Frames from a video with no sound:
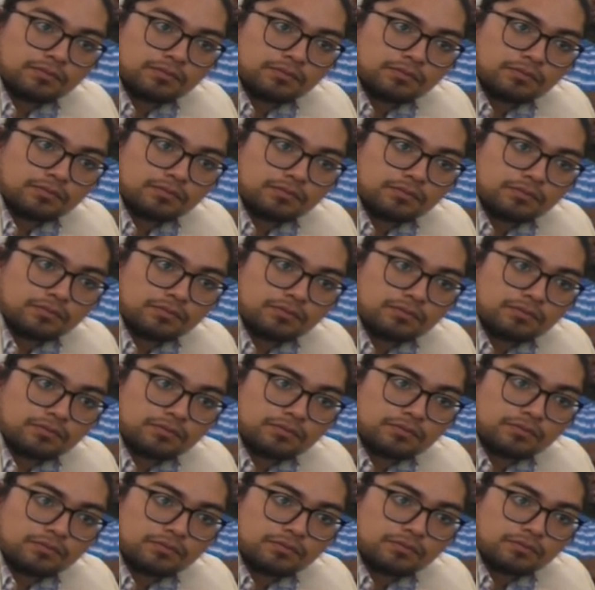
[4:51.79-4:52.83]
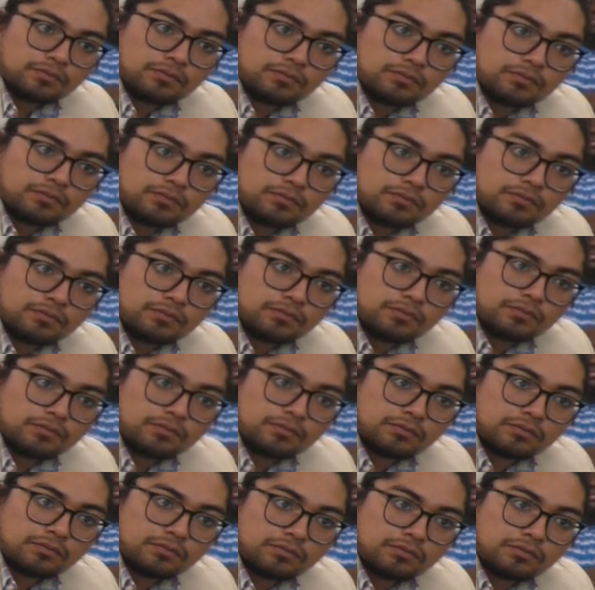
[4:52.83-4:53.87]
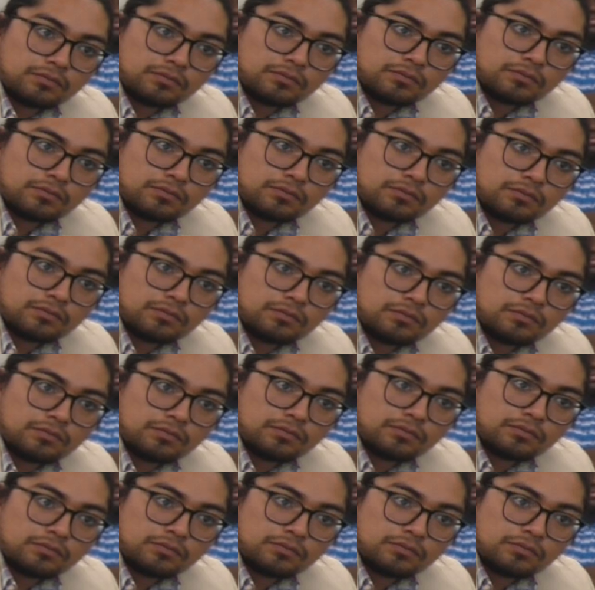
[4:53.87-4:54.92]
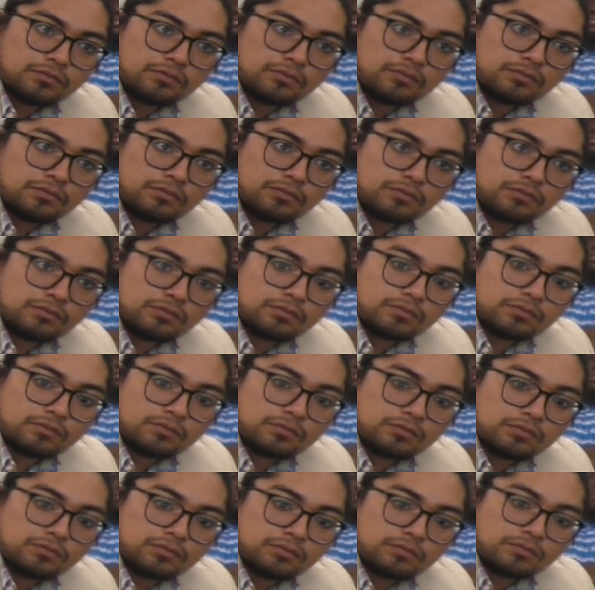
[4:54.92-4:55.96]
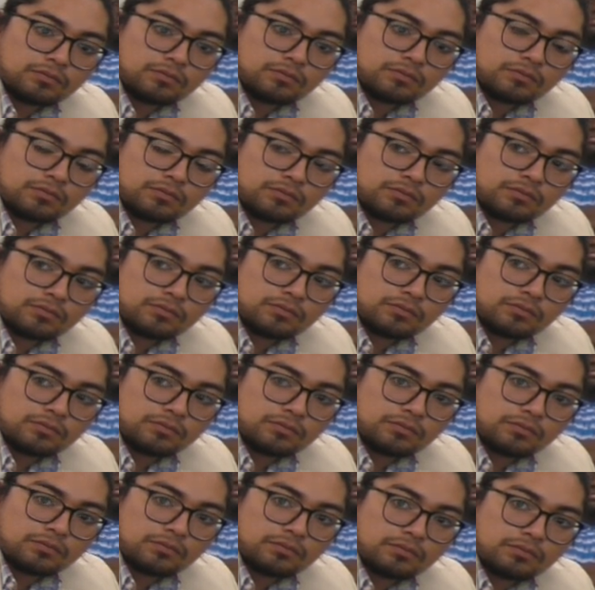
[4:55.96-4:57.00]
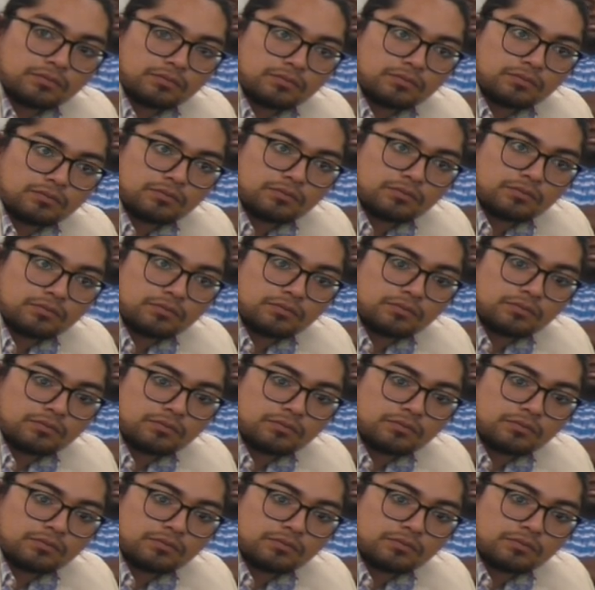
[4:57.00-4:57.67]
This person isn't speaking.